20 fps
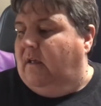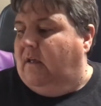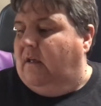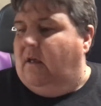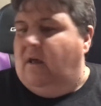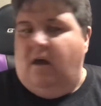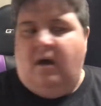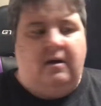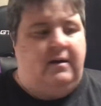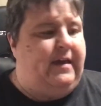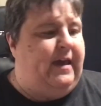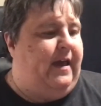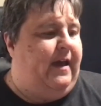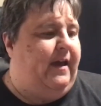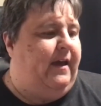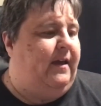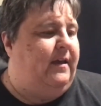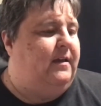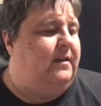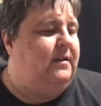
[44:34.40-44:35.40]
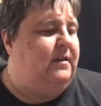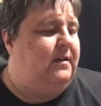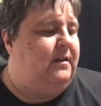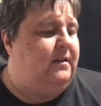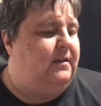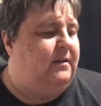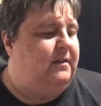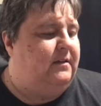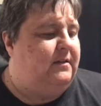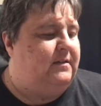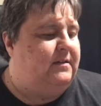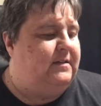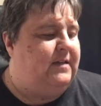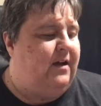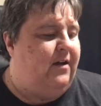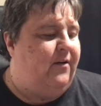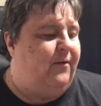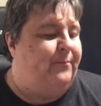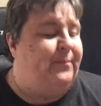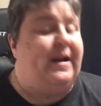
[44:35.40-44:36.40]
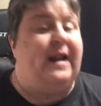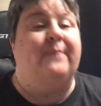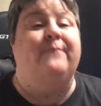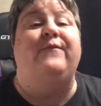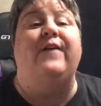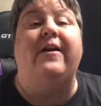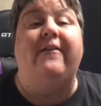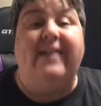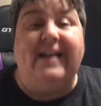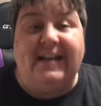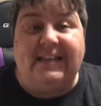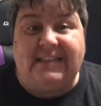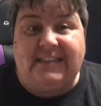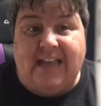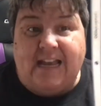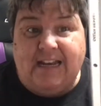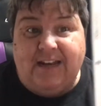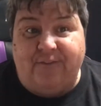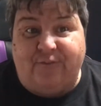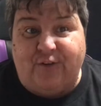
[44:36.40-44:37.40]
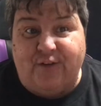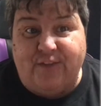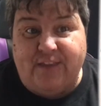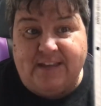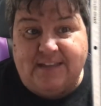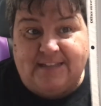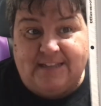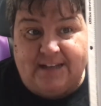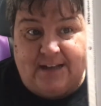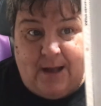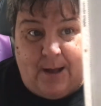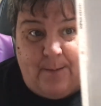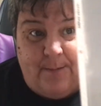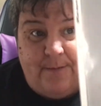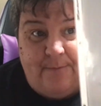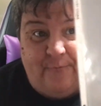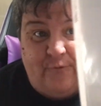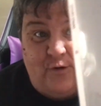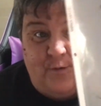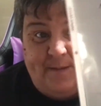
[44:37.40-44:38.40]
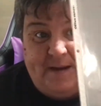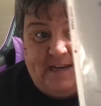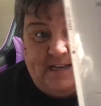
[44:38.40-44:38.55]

Okay. So, but I'm very excited for this to come and for me to